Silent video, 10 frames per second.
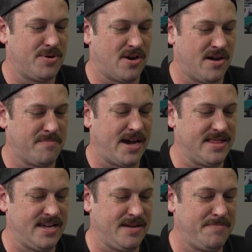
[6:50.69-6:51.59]
put on by
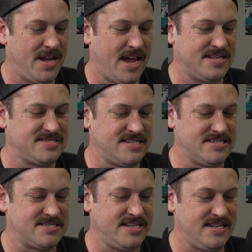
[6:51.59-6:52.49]
the
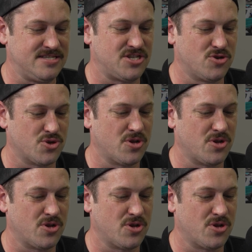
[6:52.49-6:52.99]
PACC Social